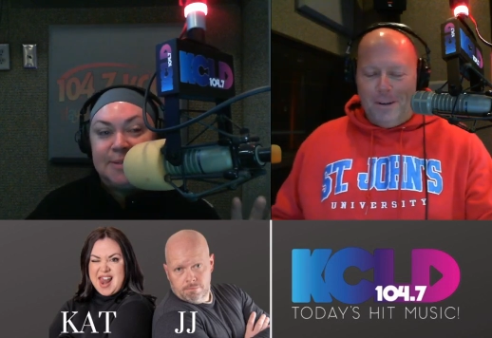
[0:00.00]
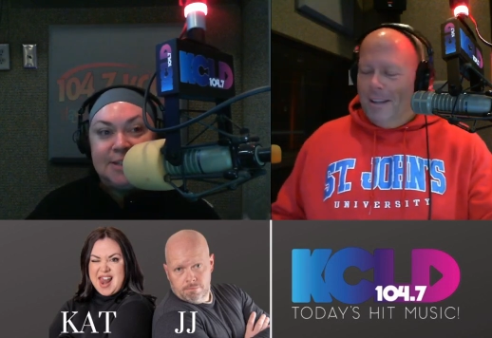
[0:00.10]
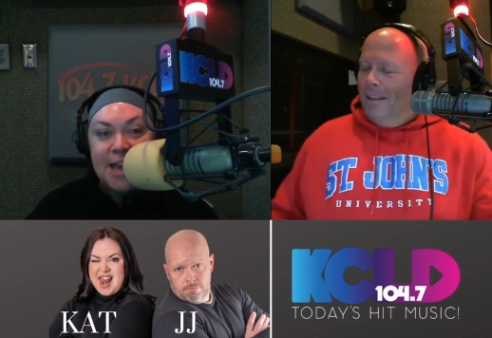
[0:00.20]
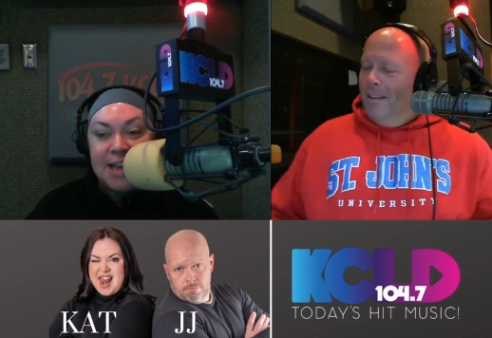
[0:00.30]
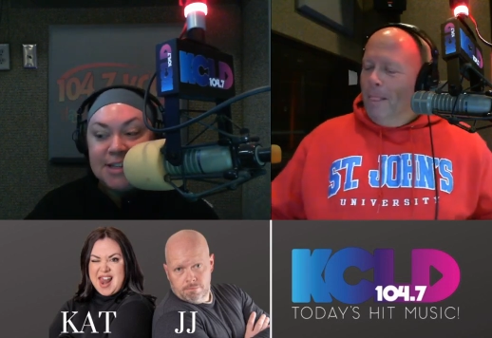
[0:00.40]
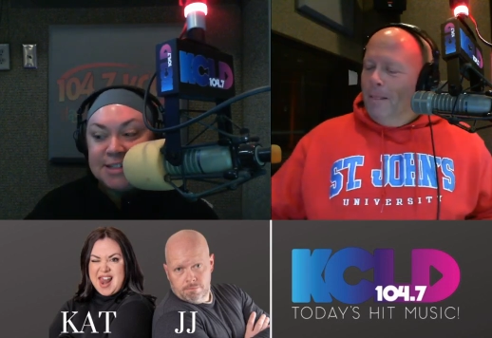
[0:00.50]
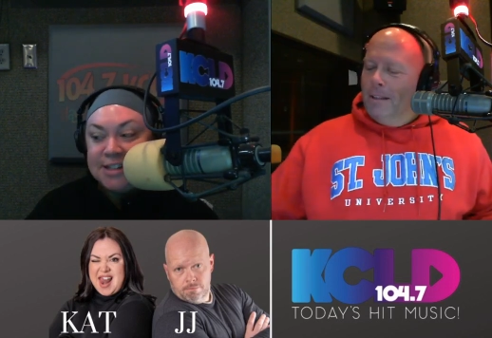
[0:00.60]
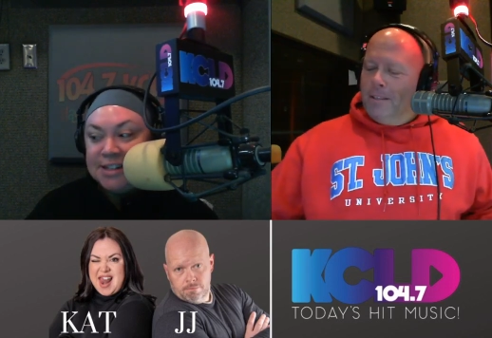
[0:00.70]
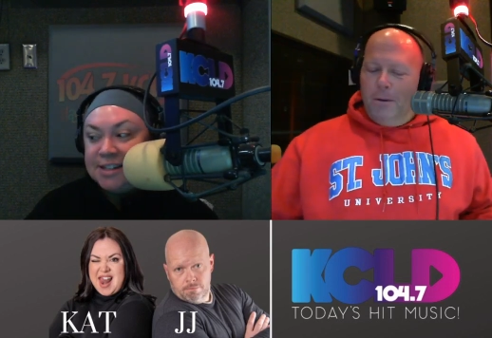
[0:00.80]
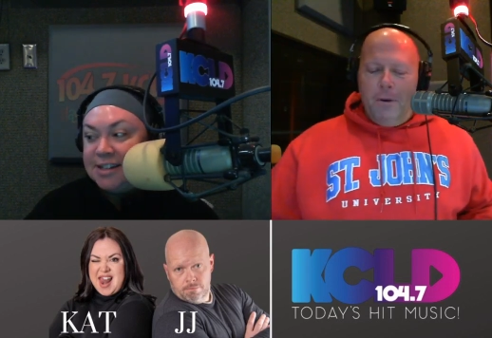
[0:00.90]
Speaker 1: mistakes.
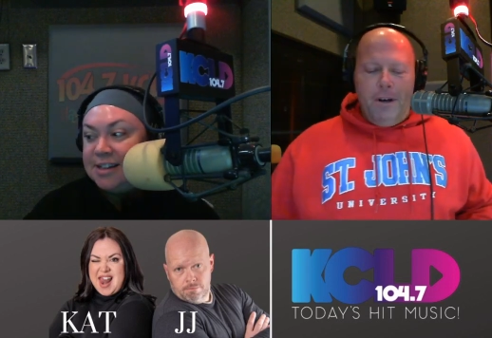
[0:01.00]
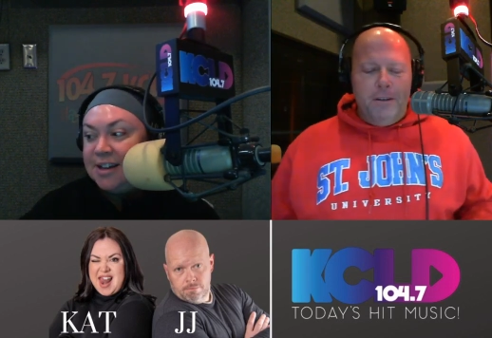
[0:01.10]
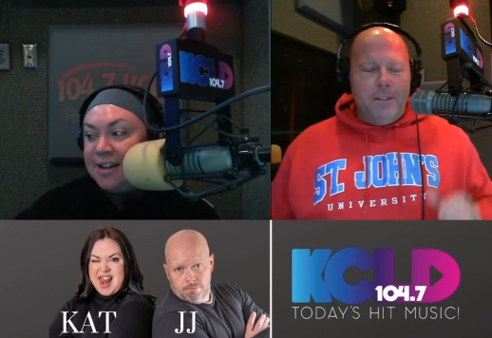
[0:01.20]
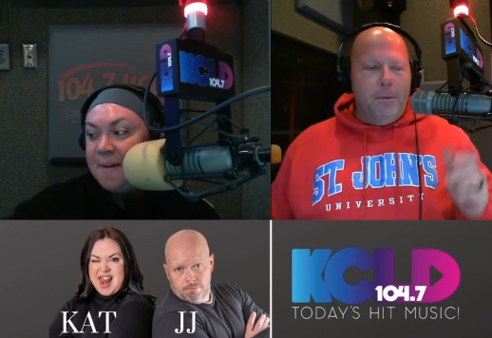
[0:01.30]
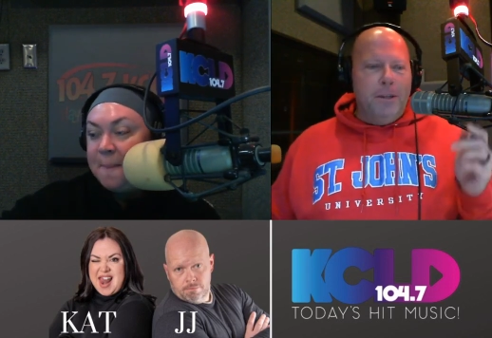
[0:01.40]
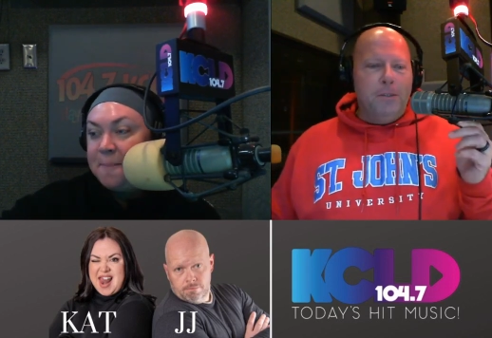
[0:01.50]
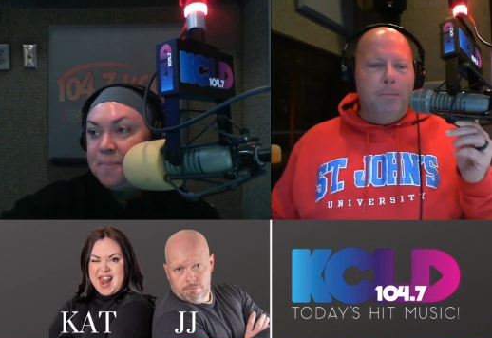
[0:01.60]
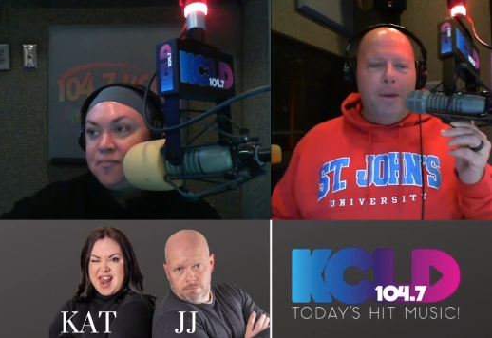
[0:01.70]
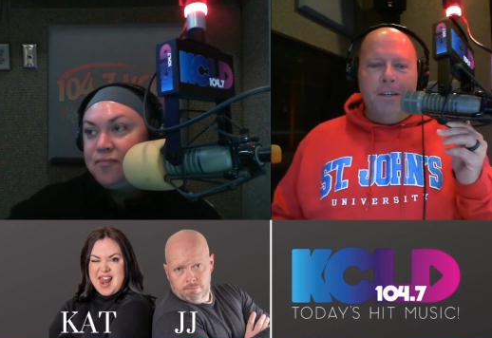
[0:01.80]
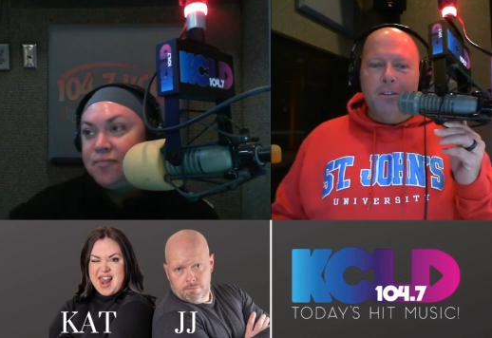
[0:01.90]
Listen, what is somebody
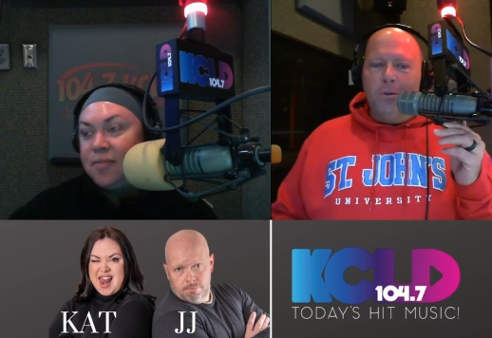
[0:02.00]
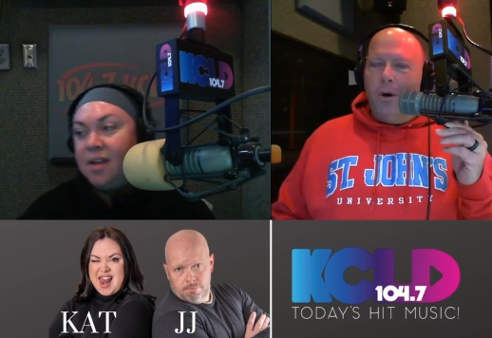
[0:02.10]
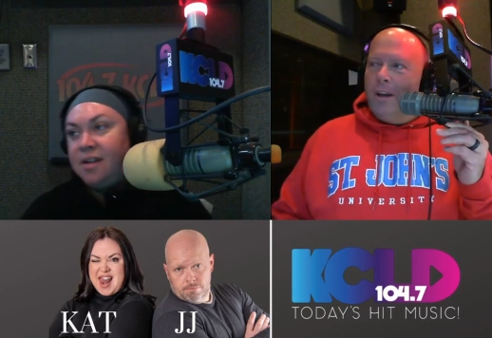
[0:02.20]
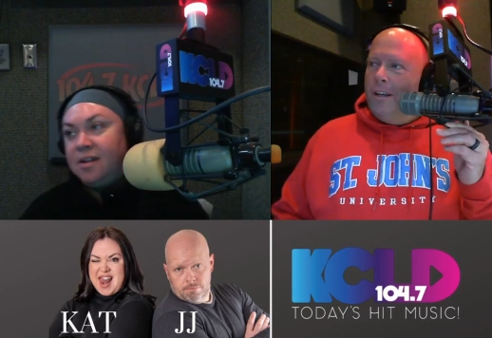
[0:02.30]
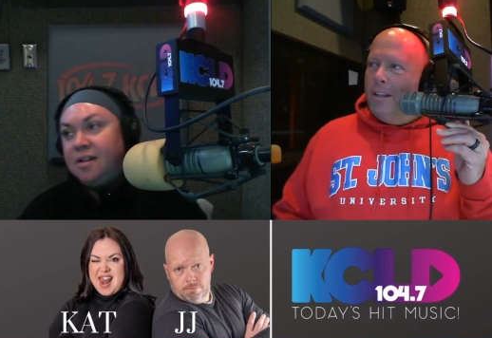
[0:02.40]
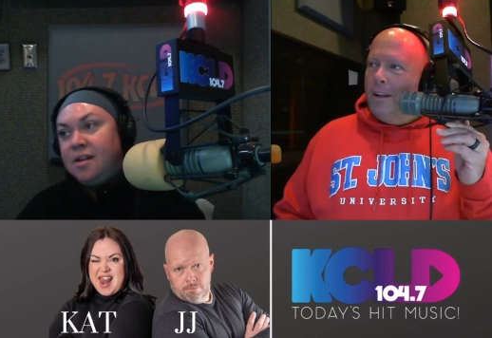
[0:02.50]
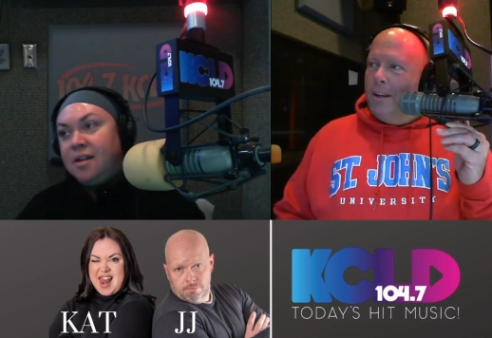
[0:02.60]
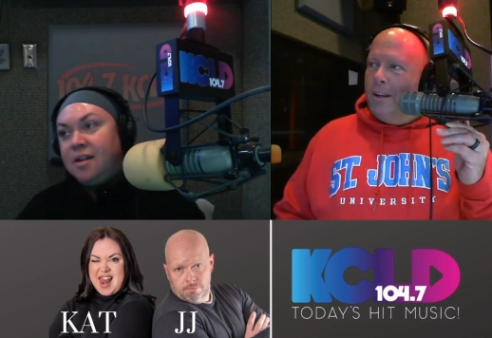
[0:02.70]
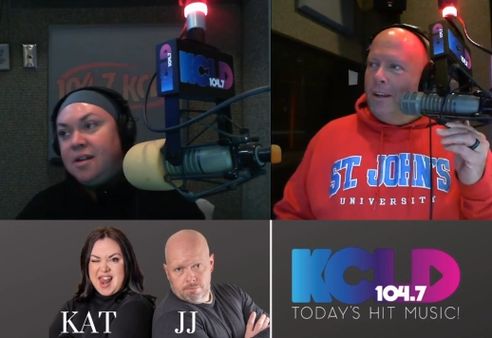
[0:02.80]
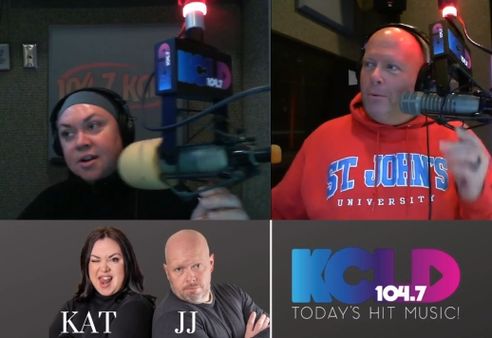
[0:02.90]
speaking Swahili
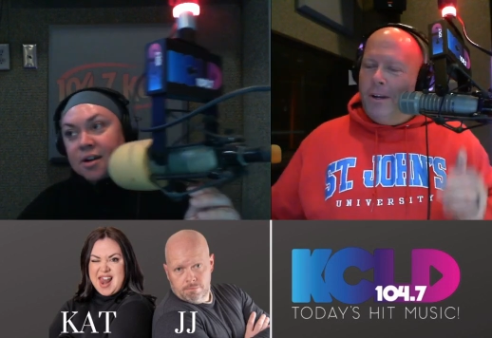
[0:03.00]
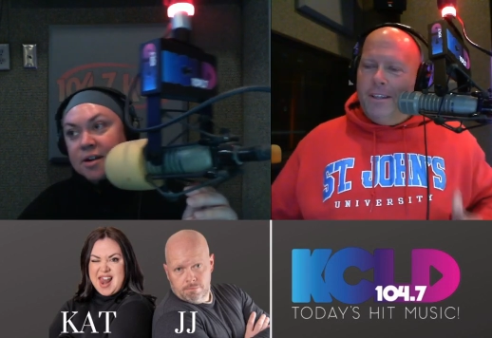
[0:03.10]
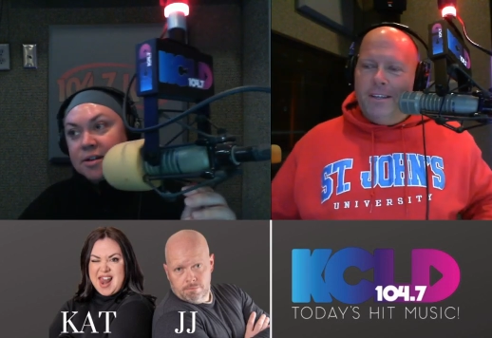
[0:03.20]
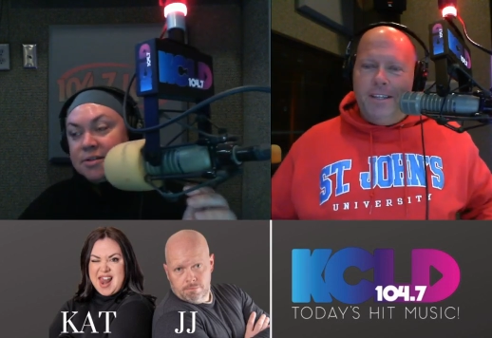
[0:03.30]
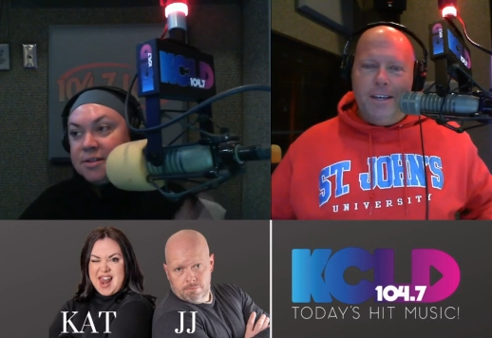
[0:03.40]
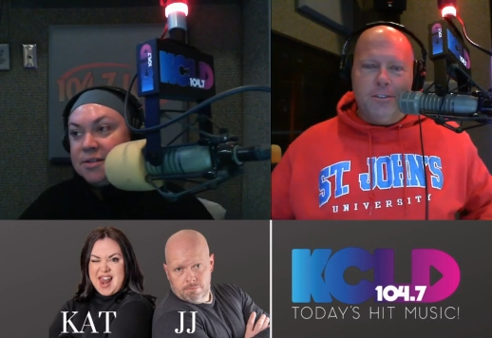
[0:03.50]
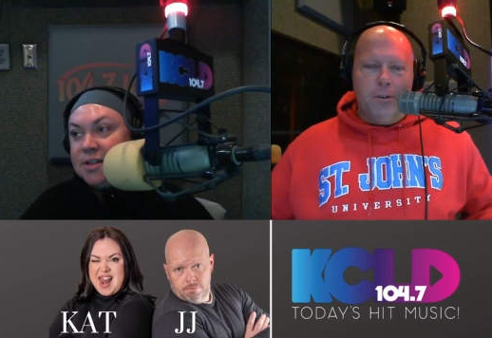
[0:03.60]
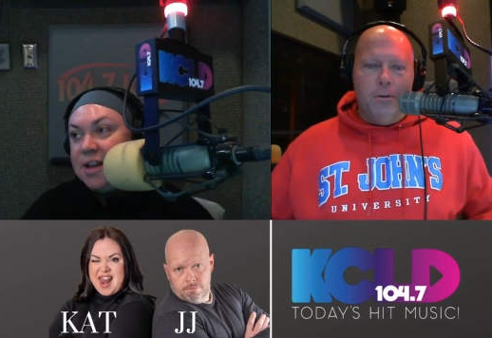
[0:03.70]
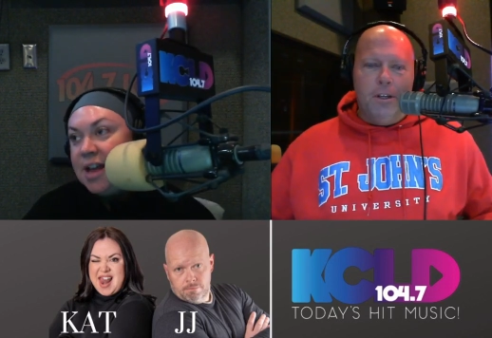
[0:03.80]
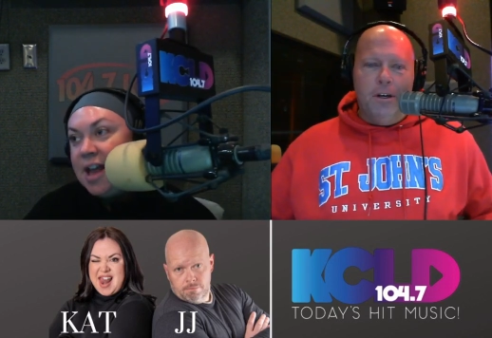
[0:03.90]
around here? Why did that take
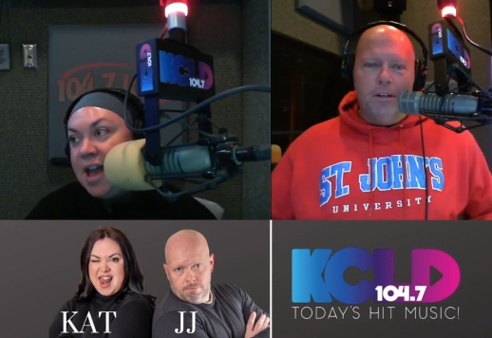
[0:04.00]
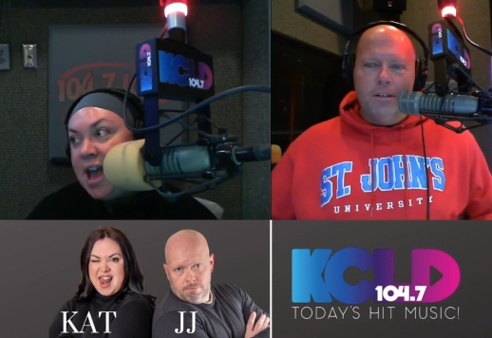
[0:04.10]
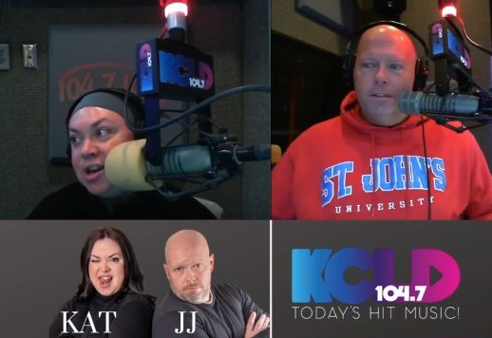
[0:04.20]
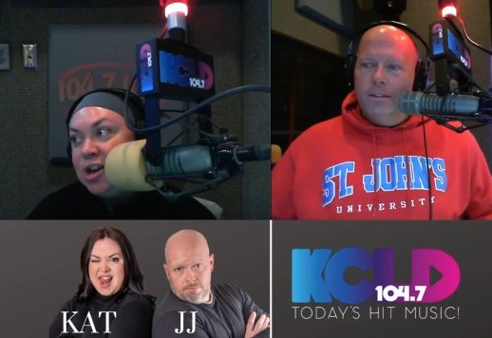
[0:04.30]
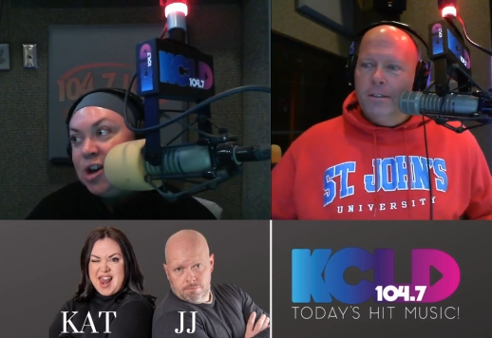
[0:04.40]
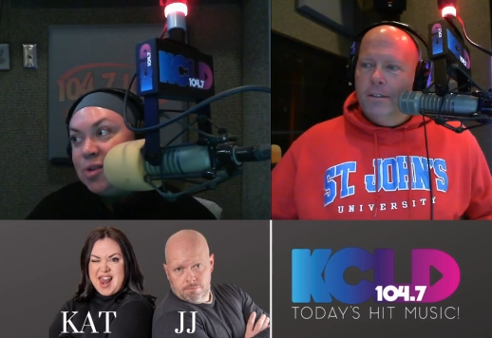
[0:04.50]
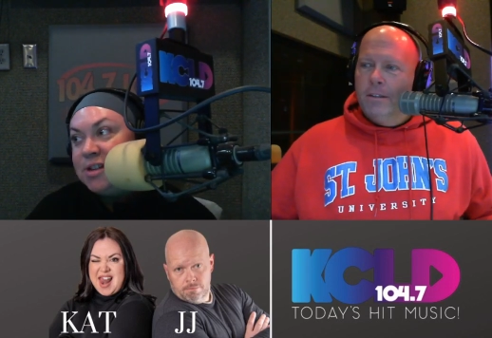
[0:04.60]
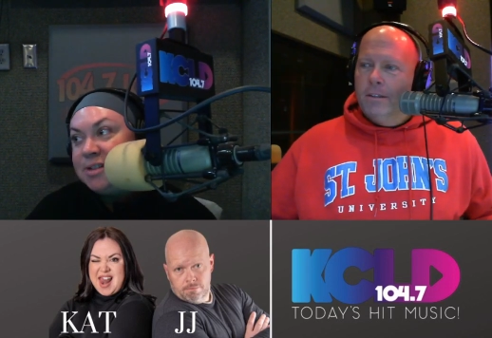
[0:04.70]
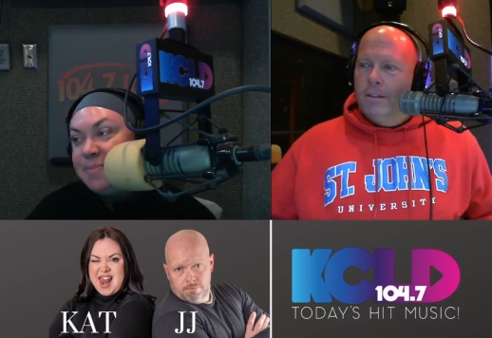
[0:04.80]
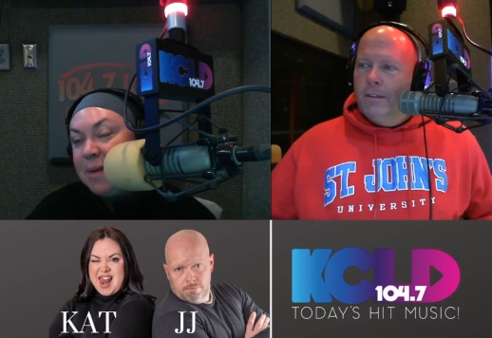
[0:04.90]
so long?
Speaker 2: And you know,
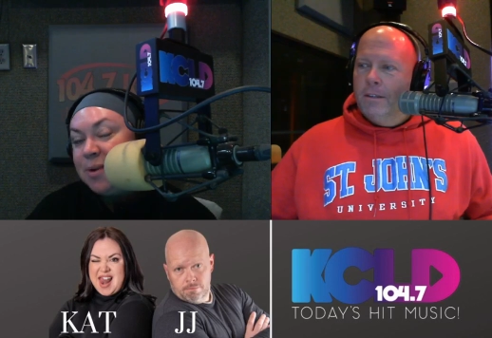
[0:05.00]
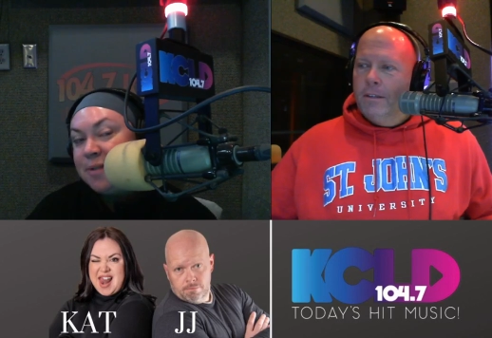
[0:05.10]
this might work